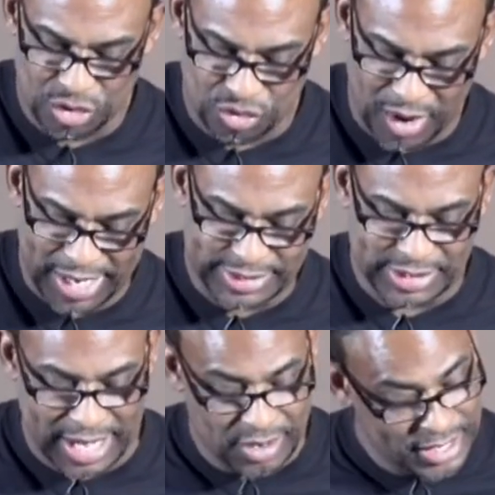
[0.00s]
Christ.
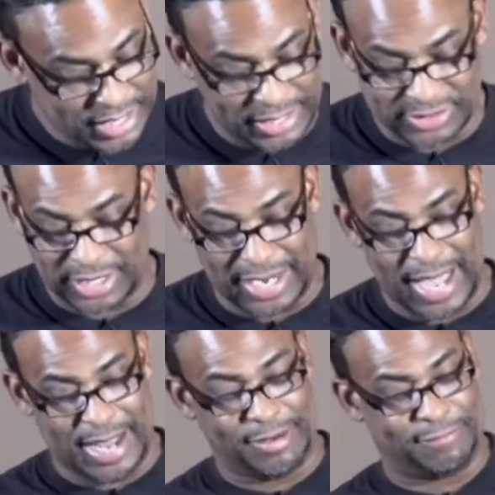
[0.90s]
Now, it's a
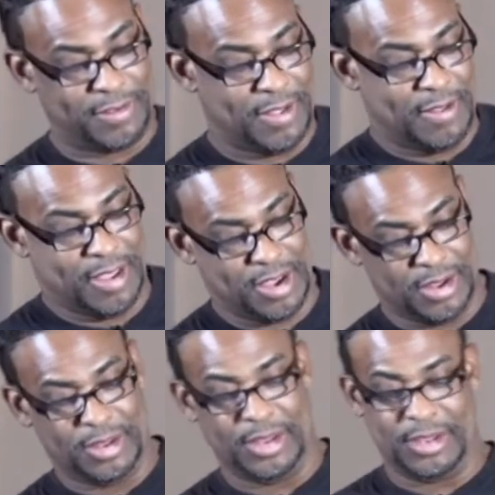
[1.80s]
lot
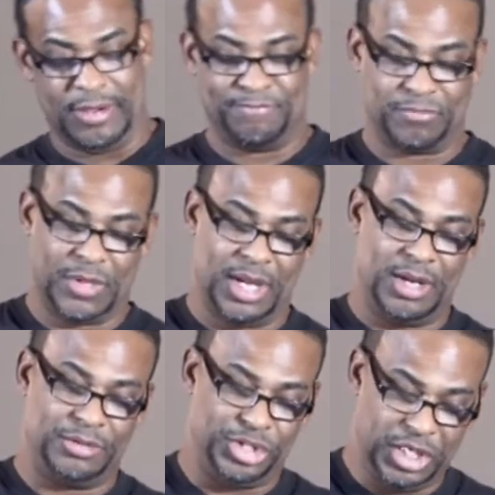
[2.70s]

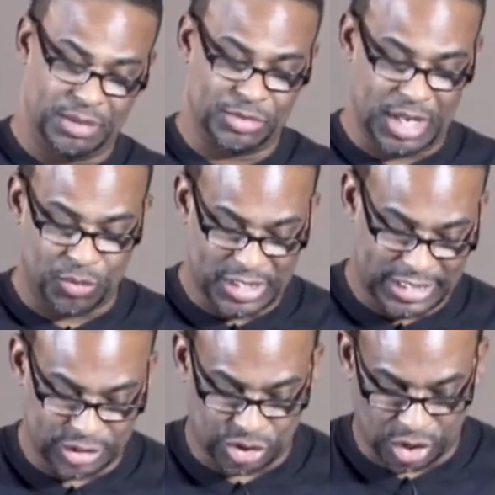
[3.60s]
of gems that we
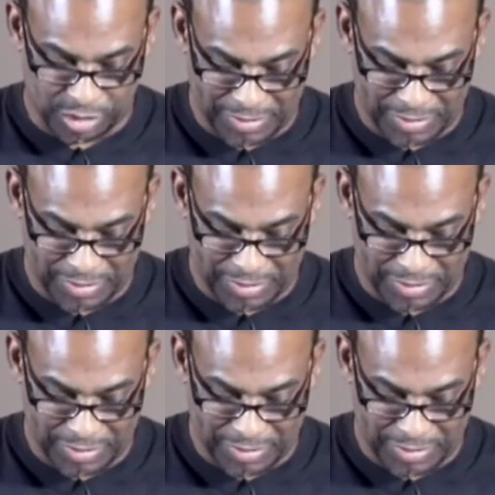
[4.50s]
need to talk